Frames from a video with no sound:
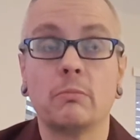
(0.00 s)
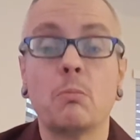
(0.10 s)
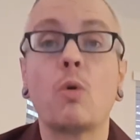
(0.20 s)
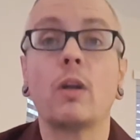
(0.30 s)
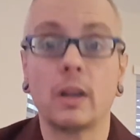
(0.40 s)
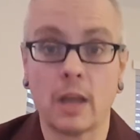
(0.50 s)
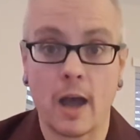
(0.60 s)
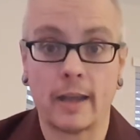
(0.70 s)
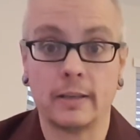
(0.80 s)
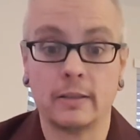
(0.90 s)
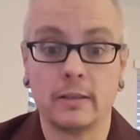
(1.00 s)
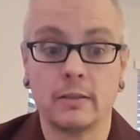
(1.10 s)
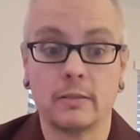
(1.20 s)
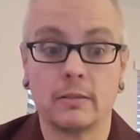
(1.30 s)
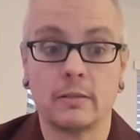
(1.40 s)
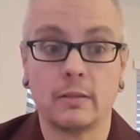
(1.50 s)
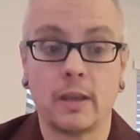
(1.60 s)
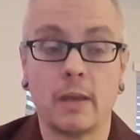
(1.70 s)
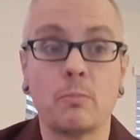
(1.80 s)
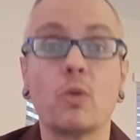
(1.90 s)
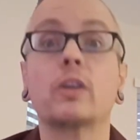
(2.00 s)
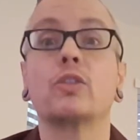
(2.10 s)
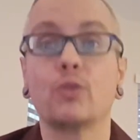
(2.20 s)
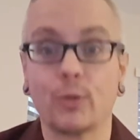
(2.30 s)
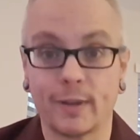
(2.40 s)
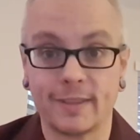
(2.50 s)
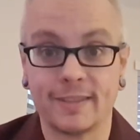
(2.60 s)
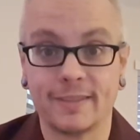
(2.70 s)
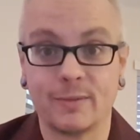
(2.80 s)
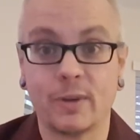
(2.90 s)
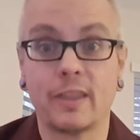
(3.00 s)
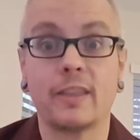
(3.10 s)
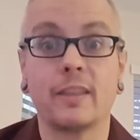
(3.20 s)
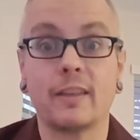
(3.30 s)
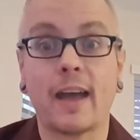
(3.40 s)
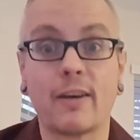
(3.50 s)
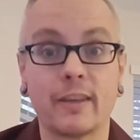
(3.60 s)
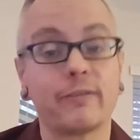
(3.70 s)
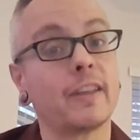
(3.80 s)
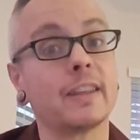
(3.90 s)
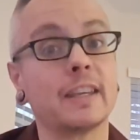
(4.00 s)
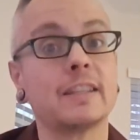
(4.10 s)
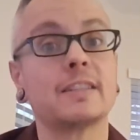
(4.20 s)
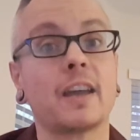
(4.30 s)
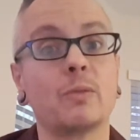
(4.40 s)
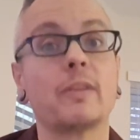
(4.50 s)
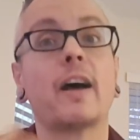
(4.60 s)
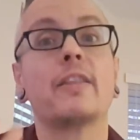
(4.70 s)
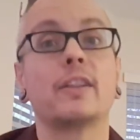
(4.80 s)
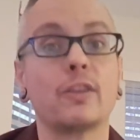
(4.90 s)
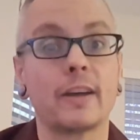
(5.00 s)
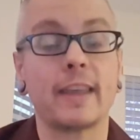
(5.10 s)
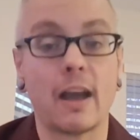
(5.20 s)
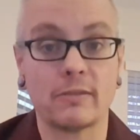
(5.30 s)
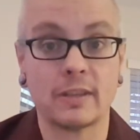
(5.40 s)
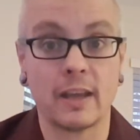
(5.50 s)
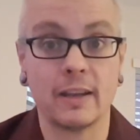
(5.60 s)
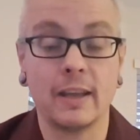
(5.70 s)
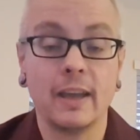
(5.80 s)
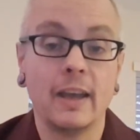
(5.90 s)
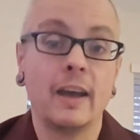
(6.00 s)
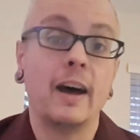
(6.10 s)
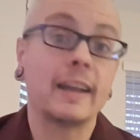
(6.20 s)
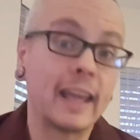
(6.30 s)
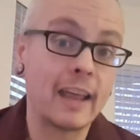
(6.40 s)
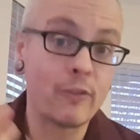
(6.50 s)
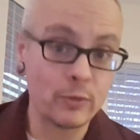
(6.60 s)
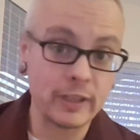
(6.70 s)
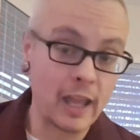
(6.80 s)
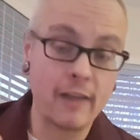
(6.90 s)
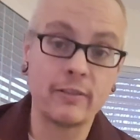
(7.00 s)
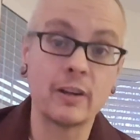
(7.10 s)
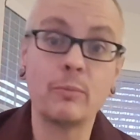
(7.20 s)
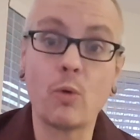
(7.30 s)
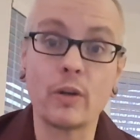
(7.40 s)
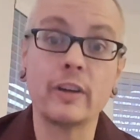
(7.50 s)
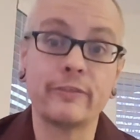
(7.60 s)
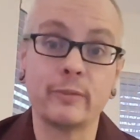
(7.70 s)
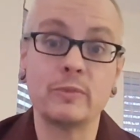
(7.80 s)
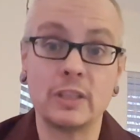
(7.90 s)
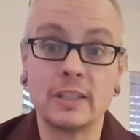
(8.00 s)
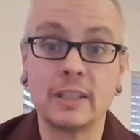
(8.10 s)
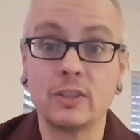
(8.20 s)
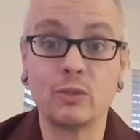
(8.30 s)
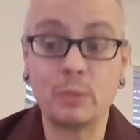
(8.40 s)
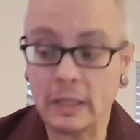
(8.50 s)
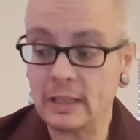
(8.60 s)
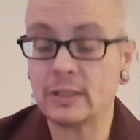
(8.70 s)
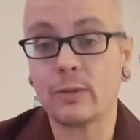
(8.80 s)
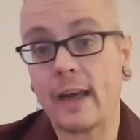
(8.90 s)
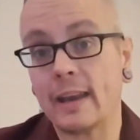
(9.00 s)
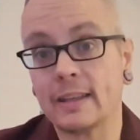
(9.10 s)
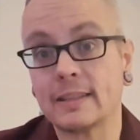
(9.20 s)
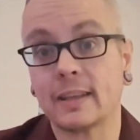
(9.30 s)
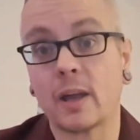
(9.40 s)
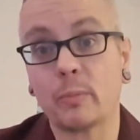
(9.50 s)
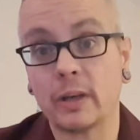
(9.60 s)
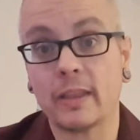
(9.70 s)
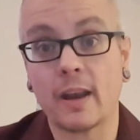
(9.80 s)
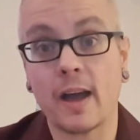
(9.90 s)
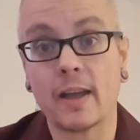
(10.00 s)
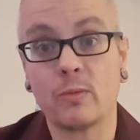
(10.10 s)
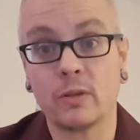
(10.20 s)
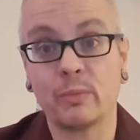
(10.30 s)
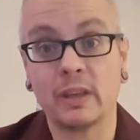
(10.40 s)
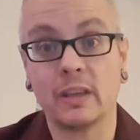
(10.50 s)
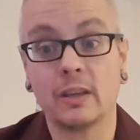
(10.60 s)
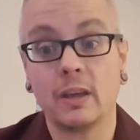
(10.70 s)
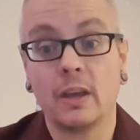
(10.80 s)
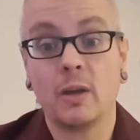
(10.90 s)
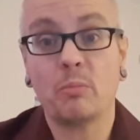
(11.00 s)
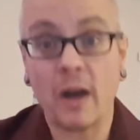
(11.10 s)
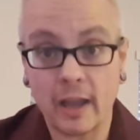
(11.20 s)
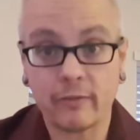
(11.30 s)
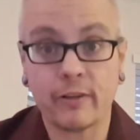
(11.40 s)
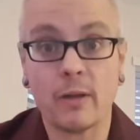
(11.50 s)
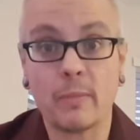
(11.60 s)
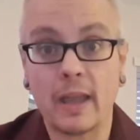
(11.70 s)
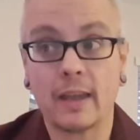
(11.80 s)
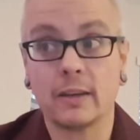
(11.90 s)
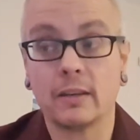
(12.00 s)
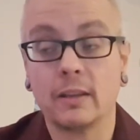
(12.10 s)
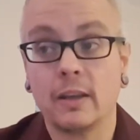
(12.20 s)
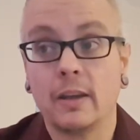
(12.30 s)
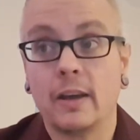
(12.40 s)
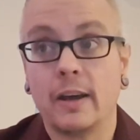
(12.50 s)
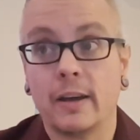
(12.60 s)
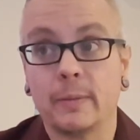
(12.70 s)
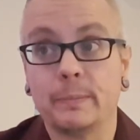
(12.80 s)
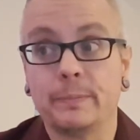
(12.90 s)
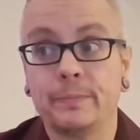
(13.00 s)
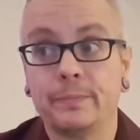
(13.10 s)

more aligned and more congruent how they feel on the inside with how they look on the outside. Again, I've only ever ordered from GC2B, so that is the company that I will be buying from, and um,